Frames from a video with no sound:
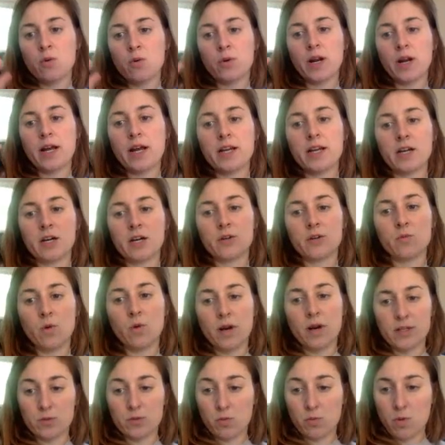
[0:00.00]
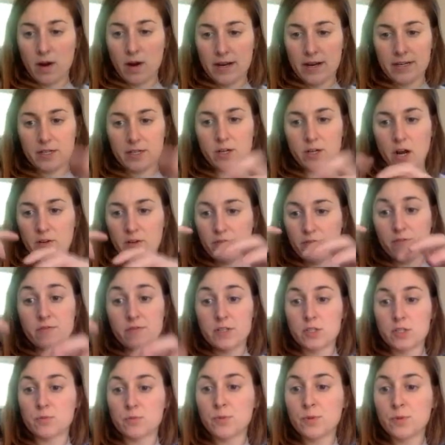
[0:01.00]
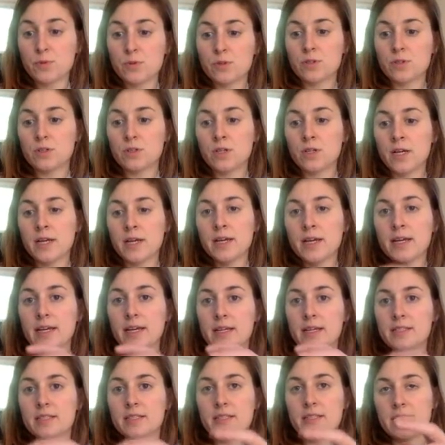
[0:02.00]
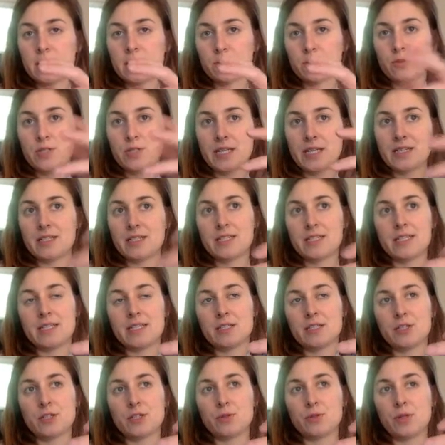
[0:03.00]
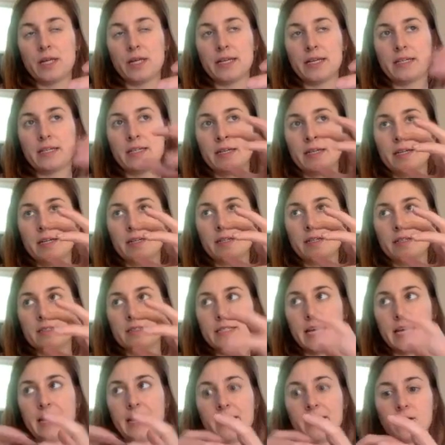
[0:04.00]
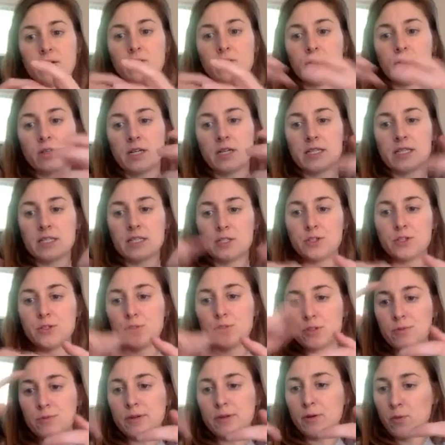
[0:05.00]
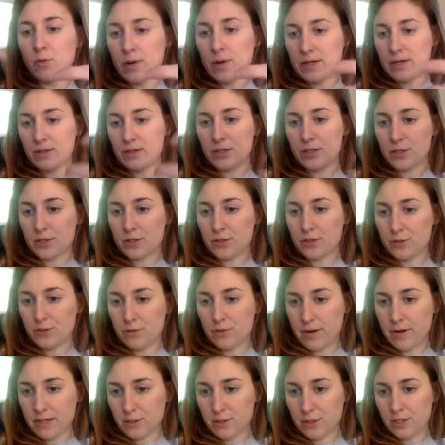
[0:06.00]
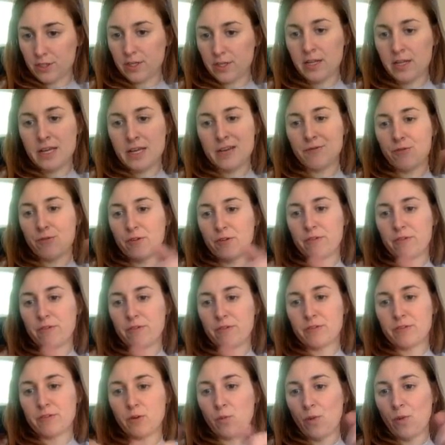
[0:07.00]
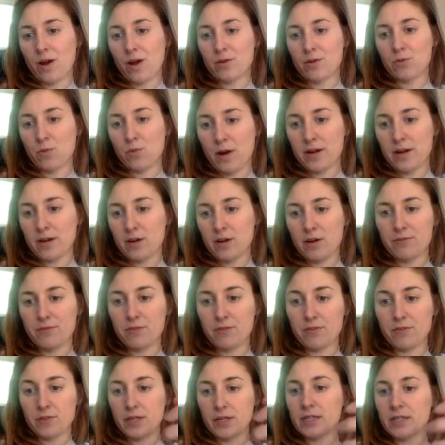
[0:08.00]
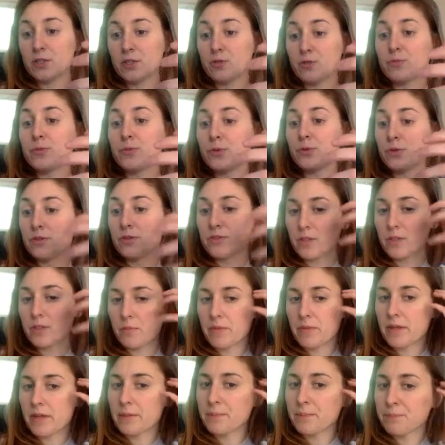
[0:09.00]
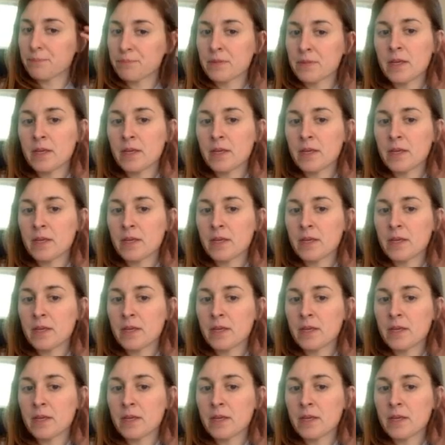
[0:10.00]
When I unwind wire off of a spool, its natural tendency is to like tangle because it's used to being wound in a certain direction. If you've ever unwound wire off of like a spool of something.